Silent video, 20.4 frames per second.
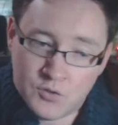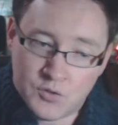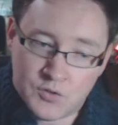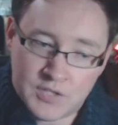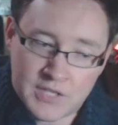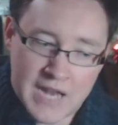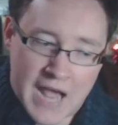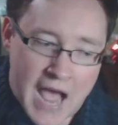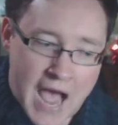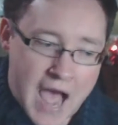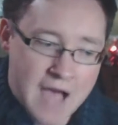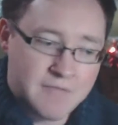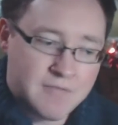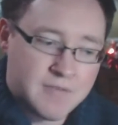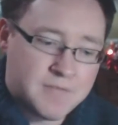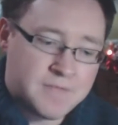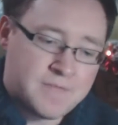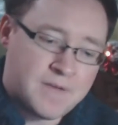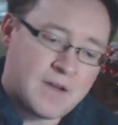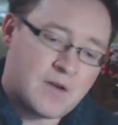you can
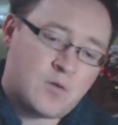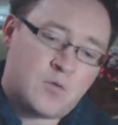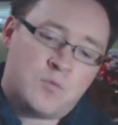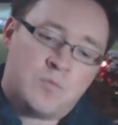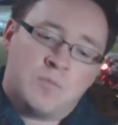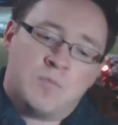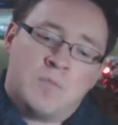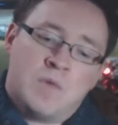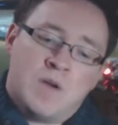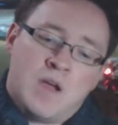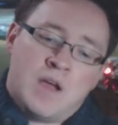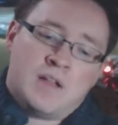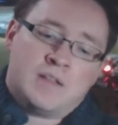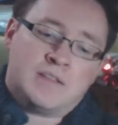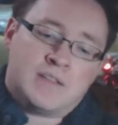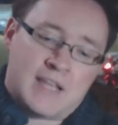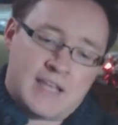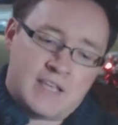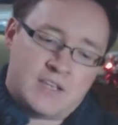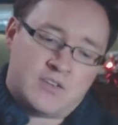have a film
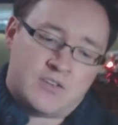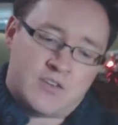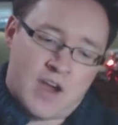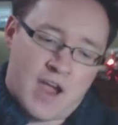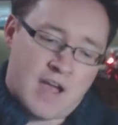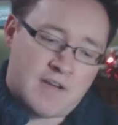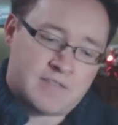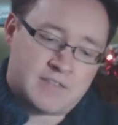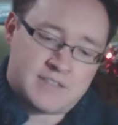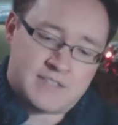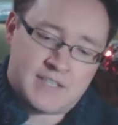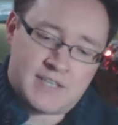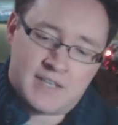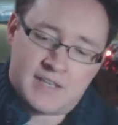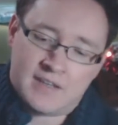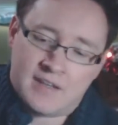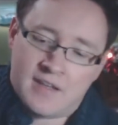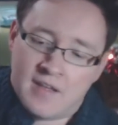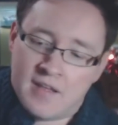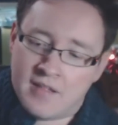like
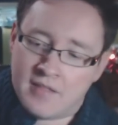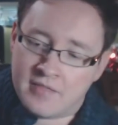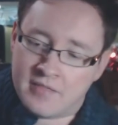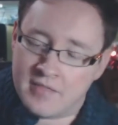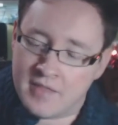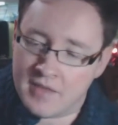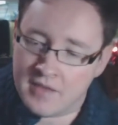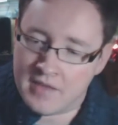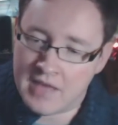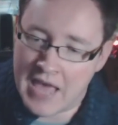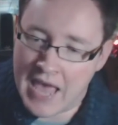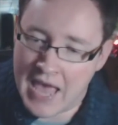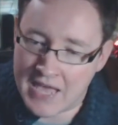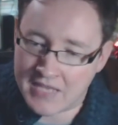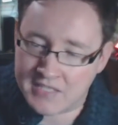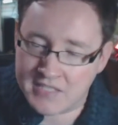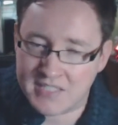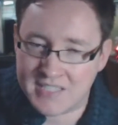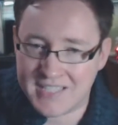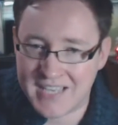Gravity that
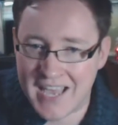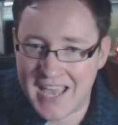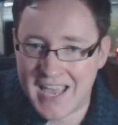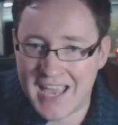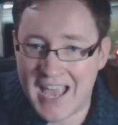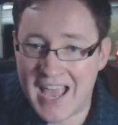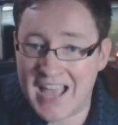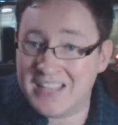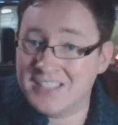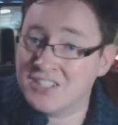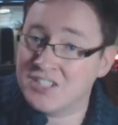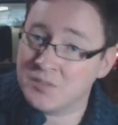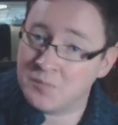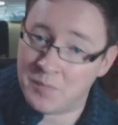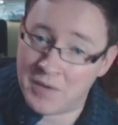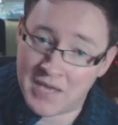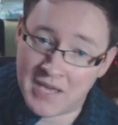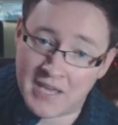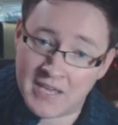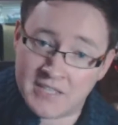is set in
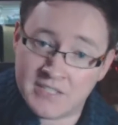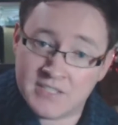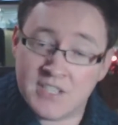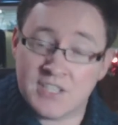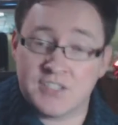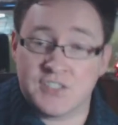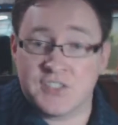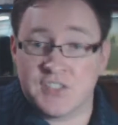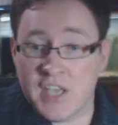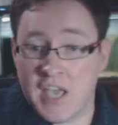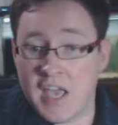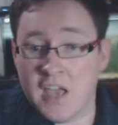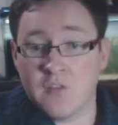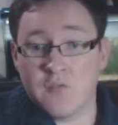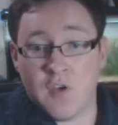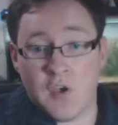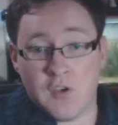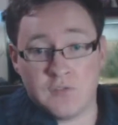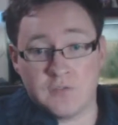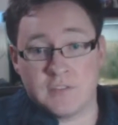space, it's set
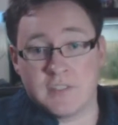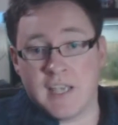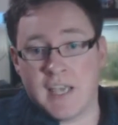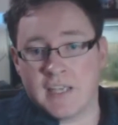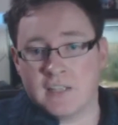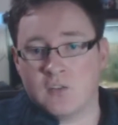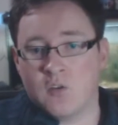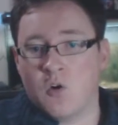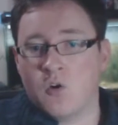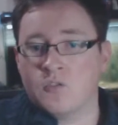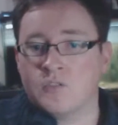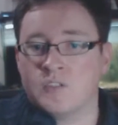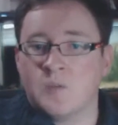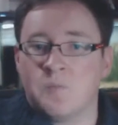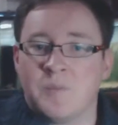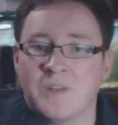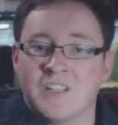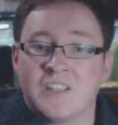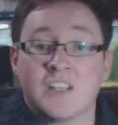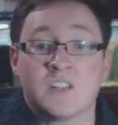around
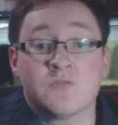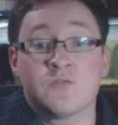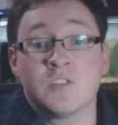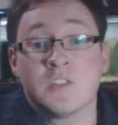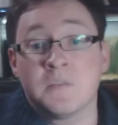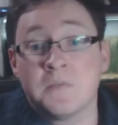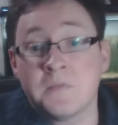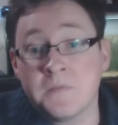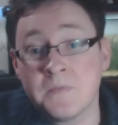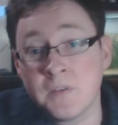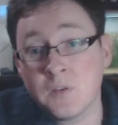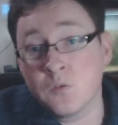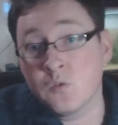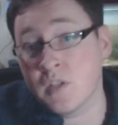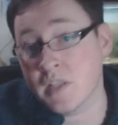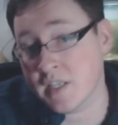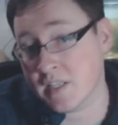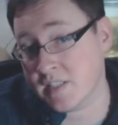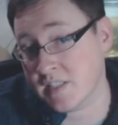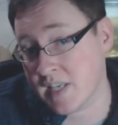technology, but it doesn't really feel
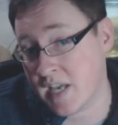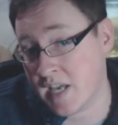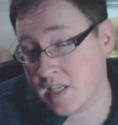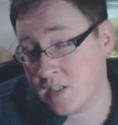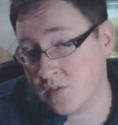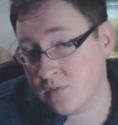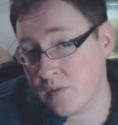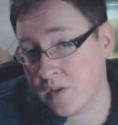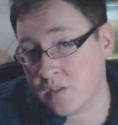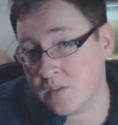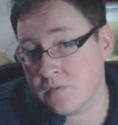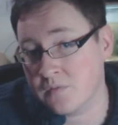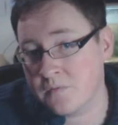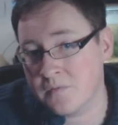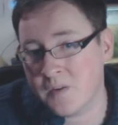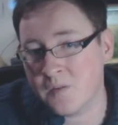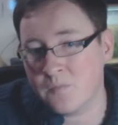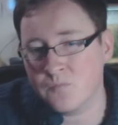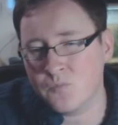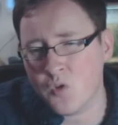like a science
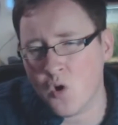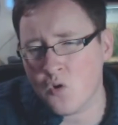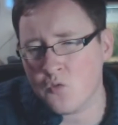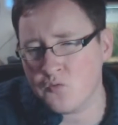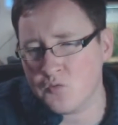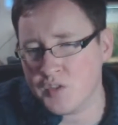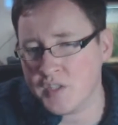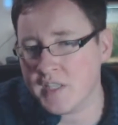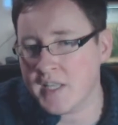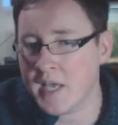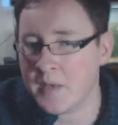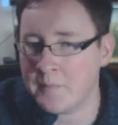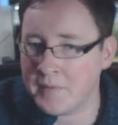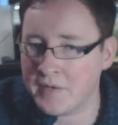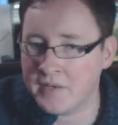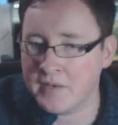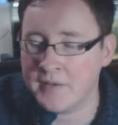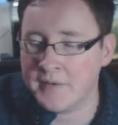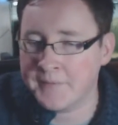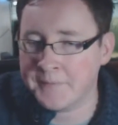fiction film. Not really. I
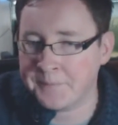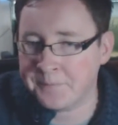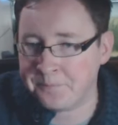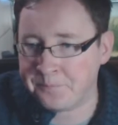mean,